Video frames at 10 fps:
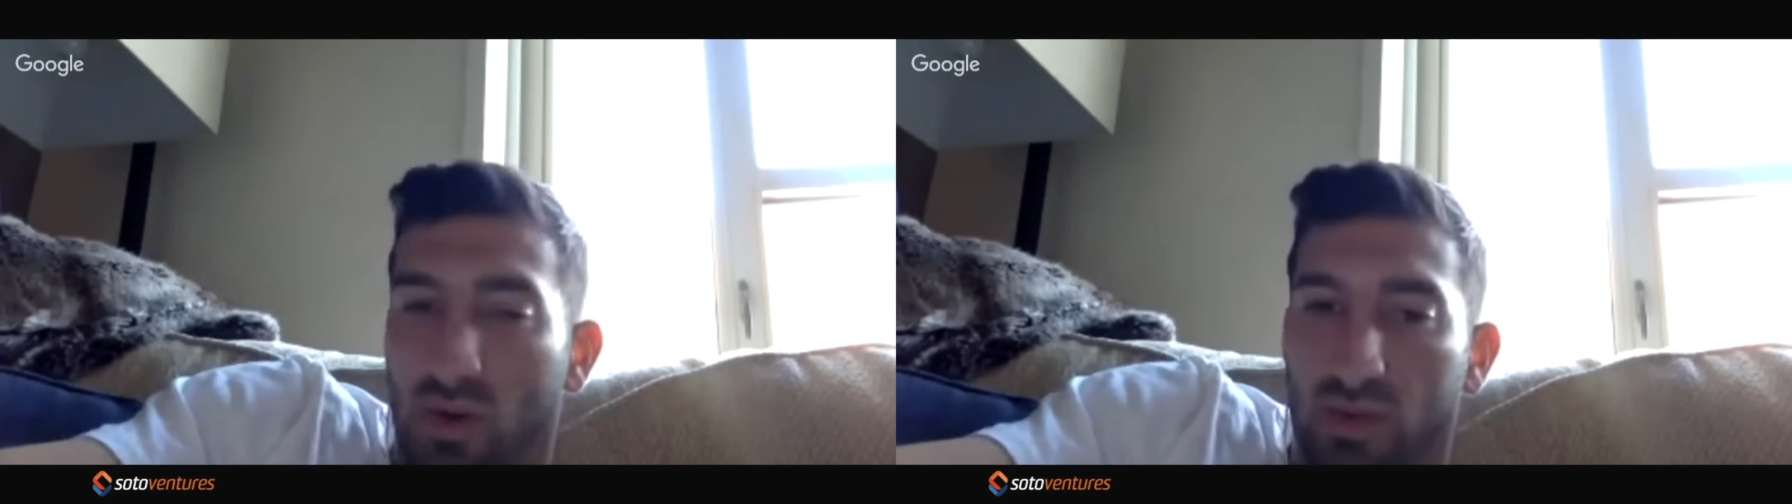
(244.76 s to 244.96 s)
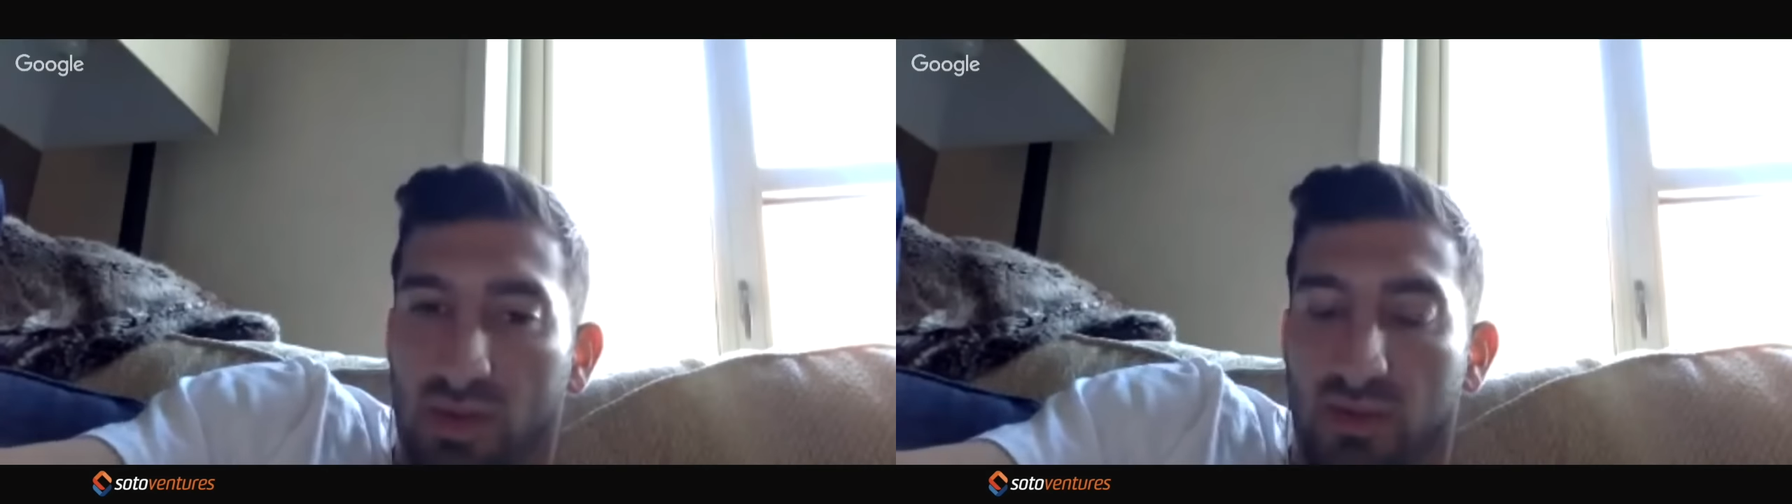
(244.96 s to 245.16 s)

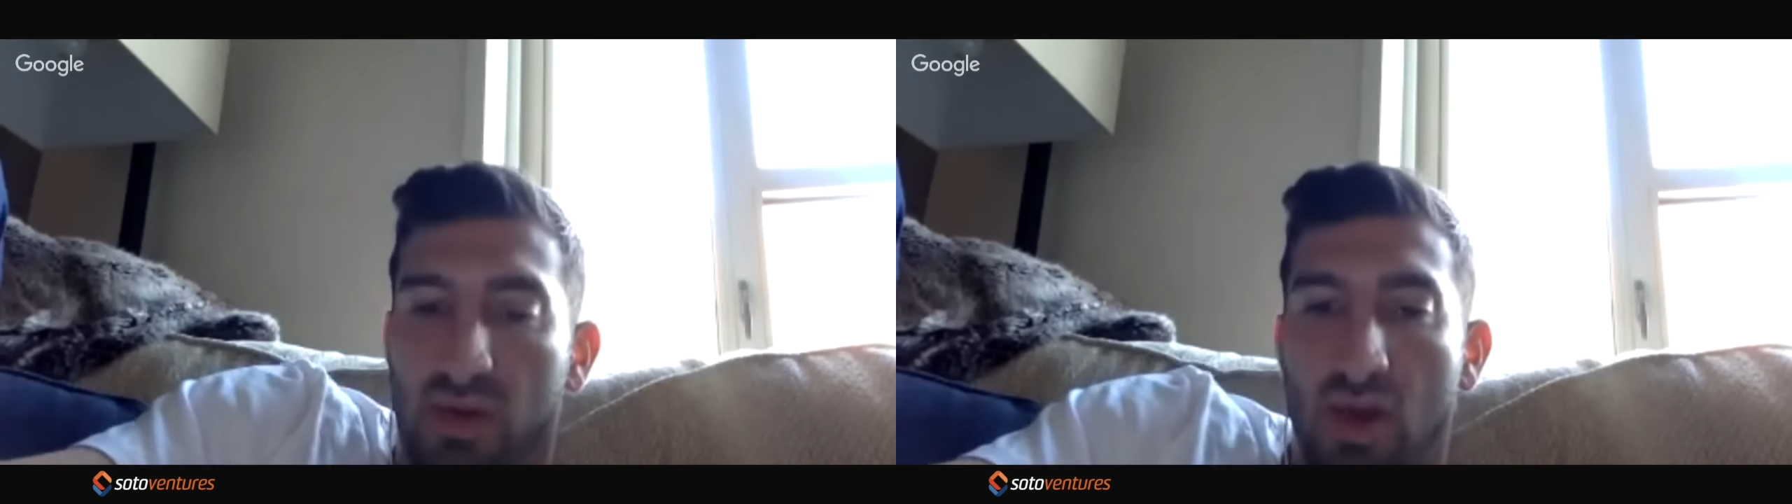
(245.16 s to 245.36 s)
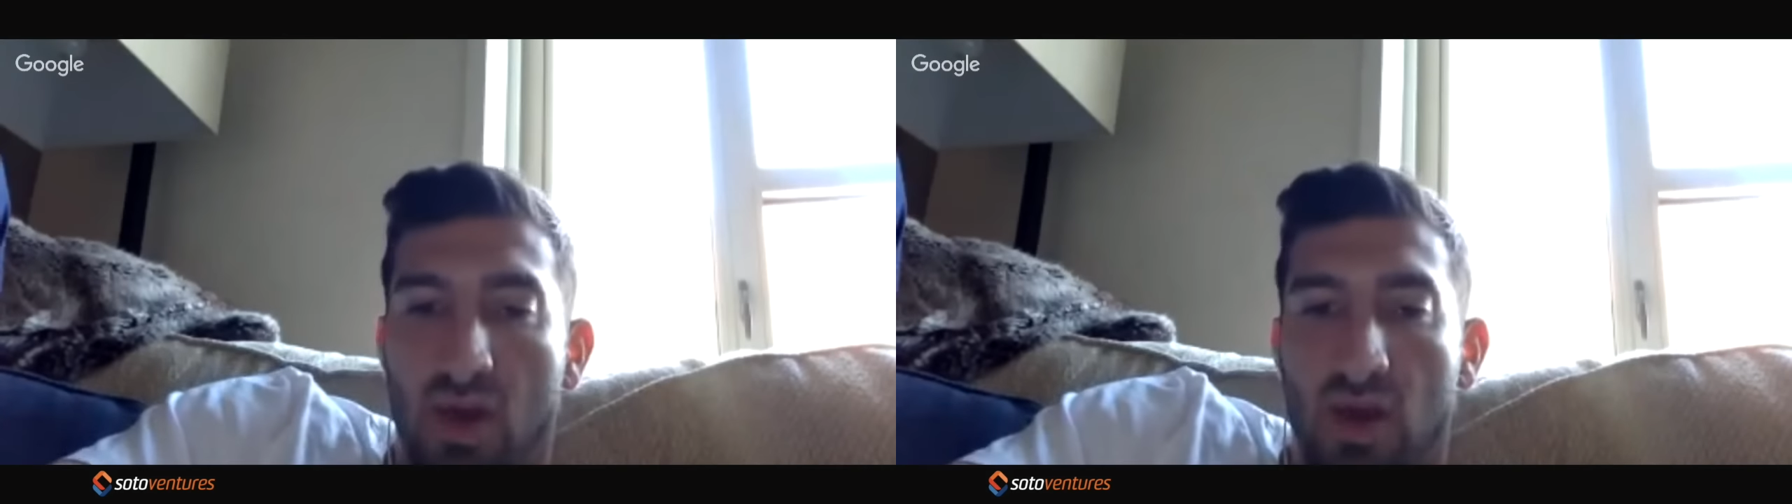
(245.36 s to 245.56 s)
with him
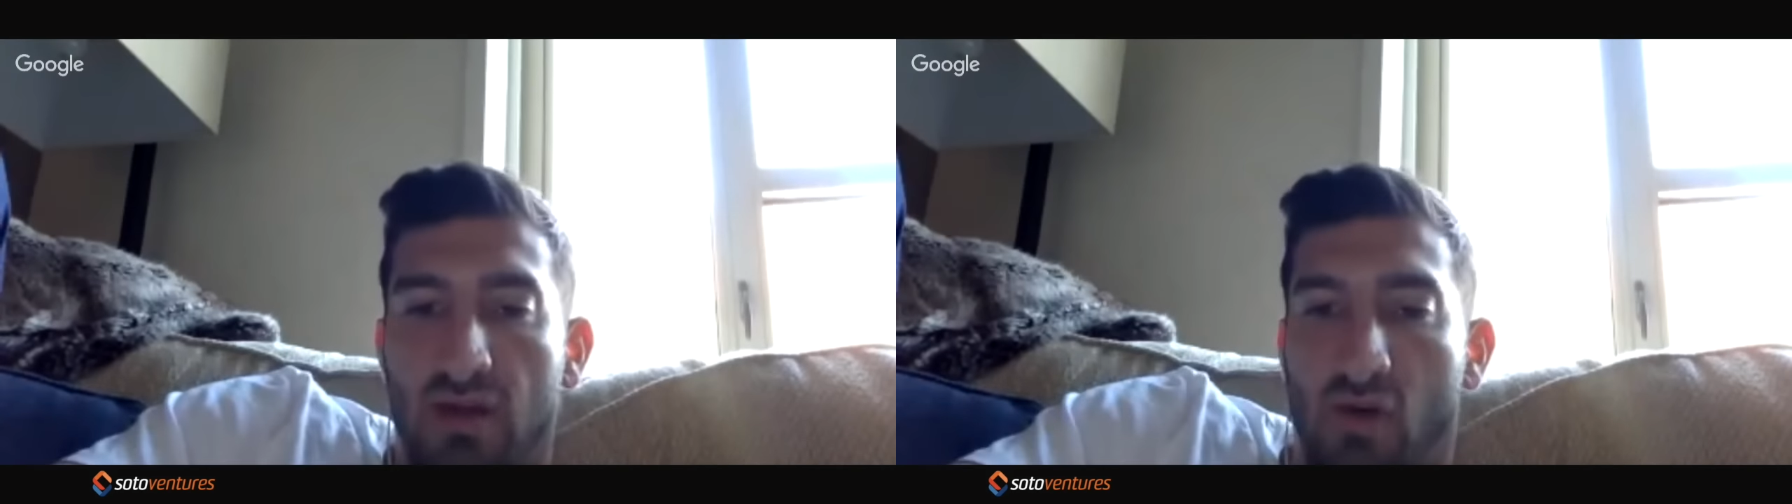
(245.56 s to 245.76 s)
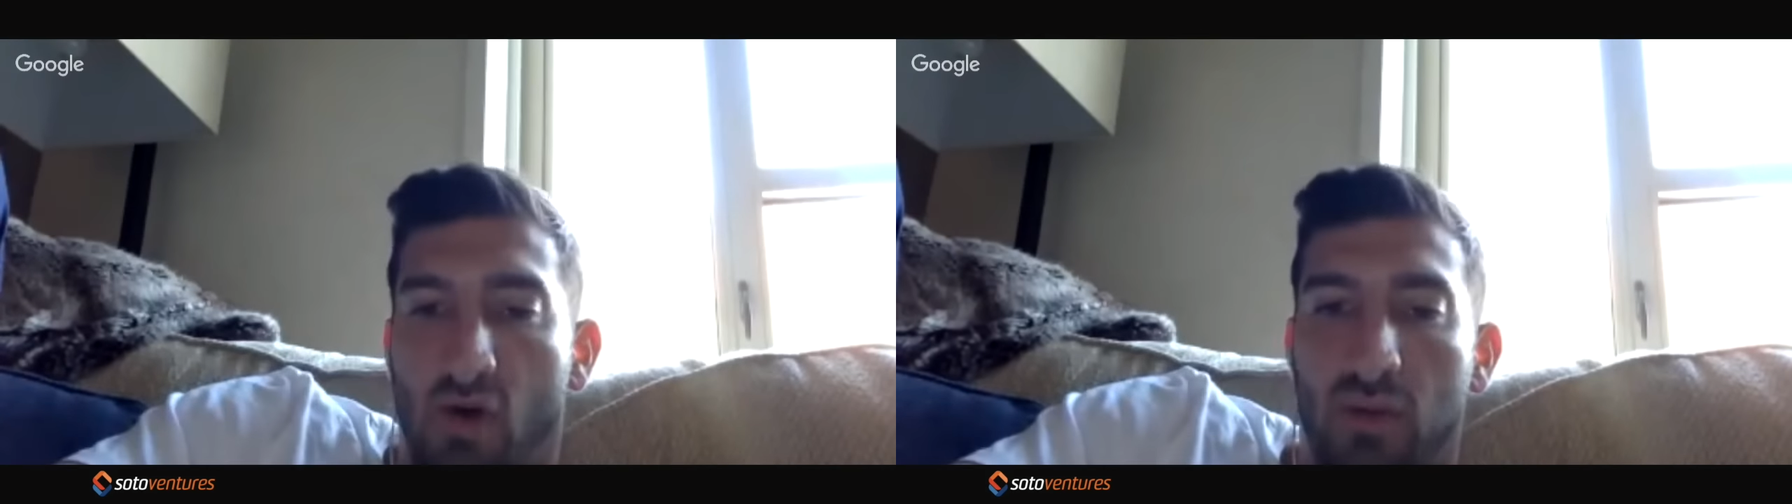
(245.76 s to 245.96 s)

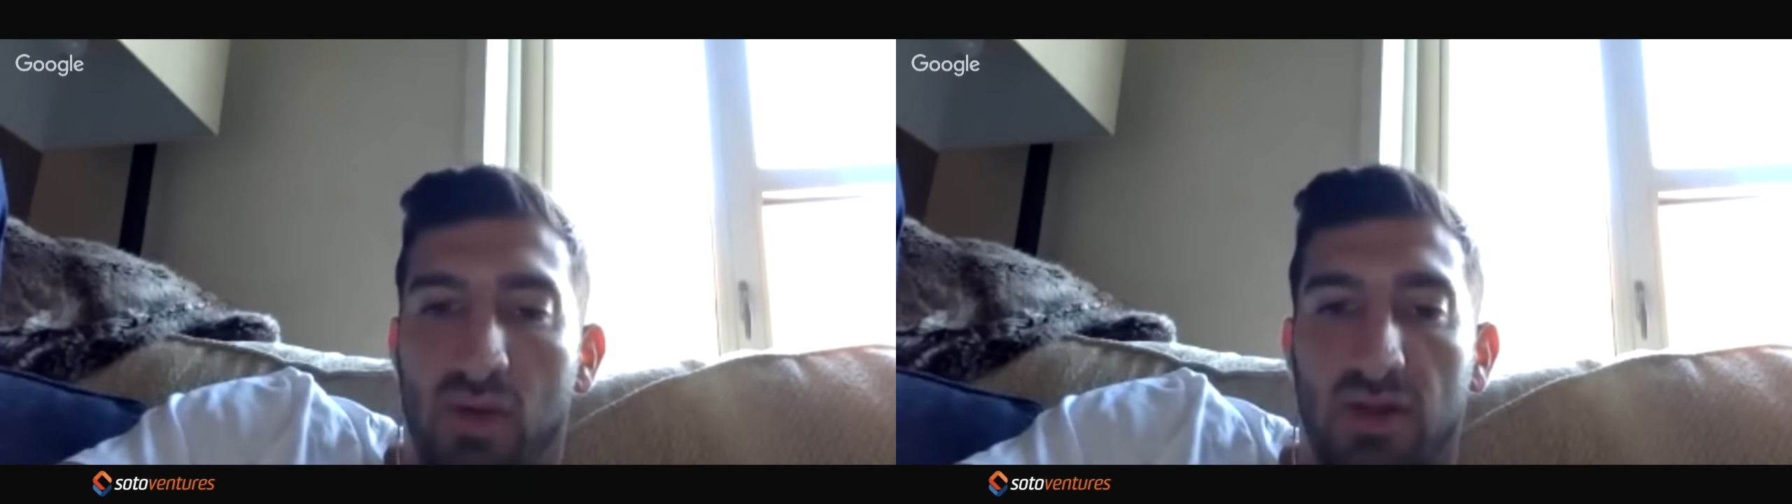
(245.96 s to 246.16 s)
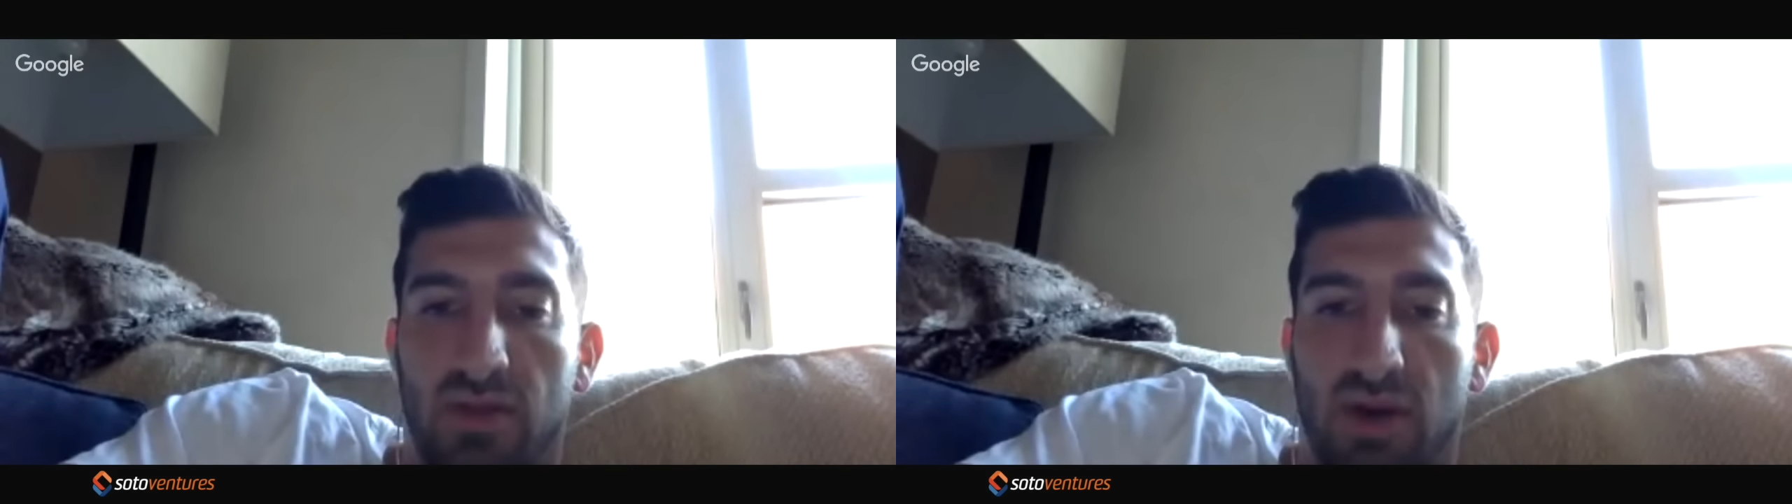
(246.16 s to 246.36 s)

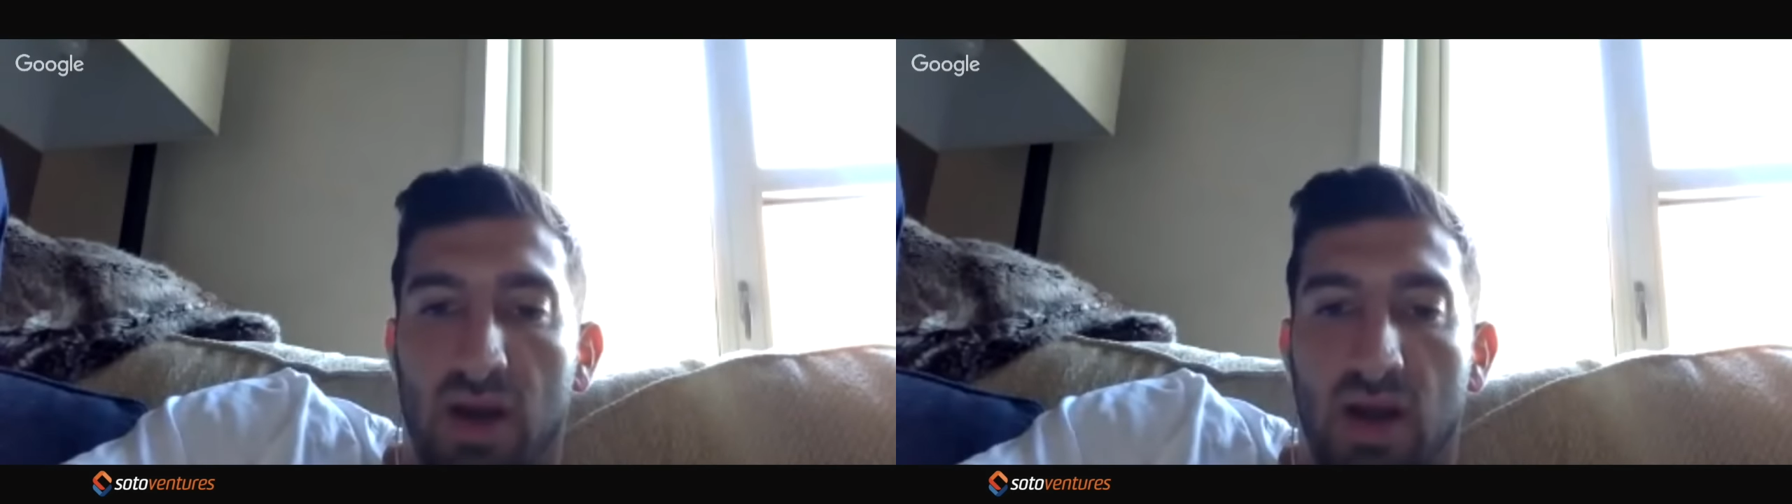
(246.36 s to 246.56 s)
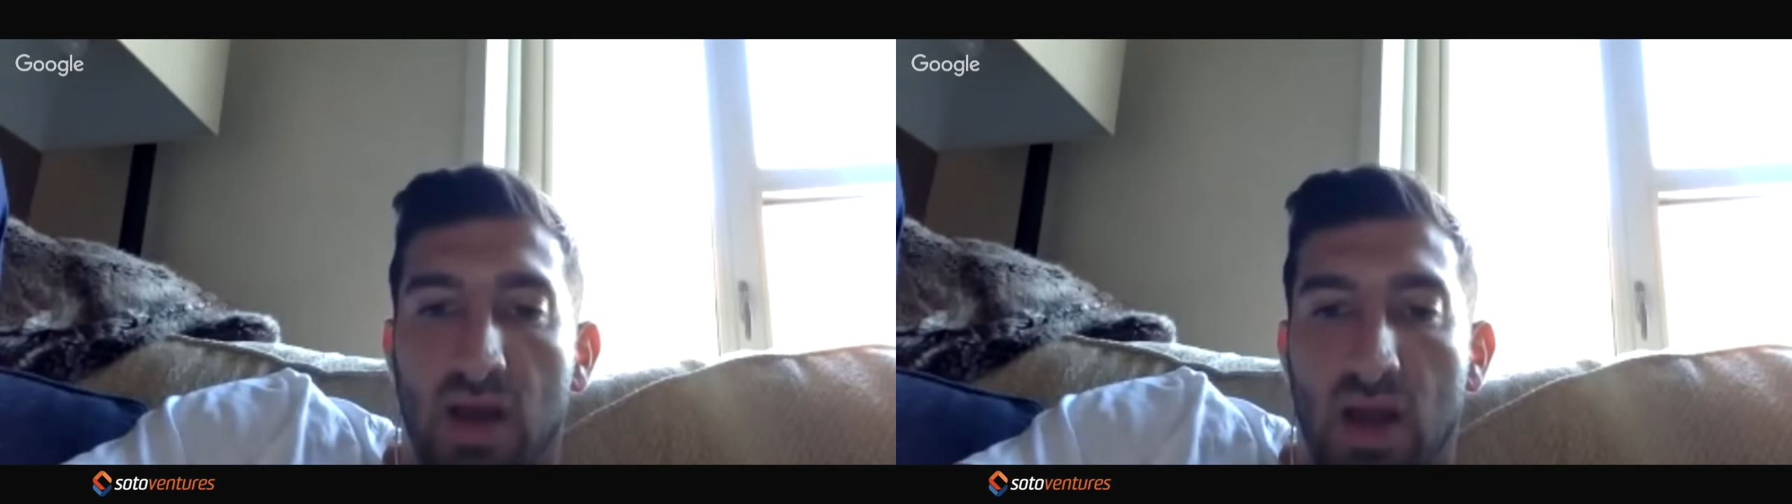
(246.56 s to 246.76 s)
formally, but